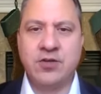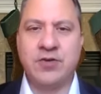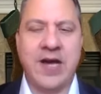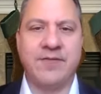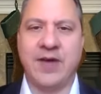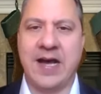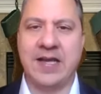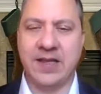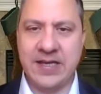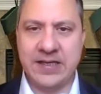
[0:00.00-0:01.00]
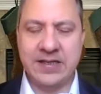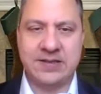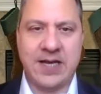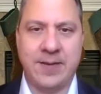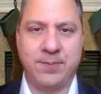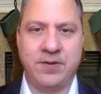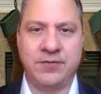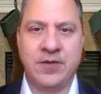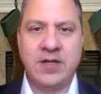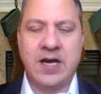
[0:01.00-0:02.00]
do not violate any type
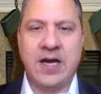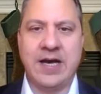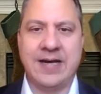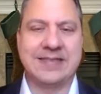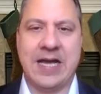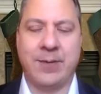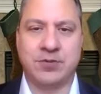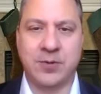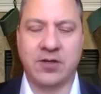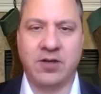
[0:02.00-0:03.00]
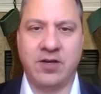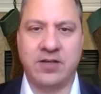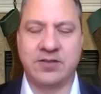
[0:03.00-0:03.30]
of establishment clause.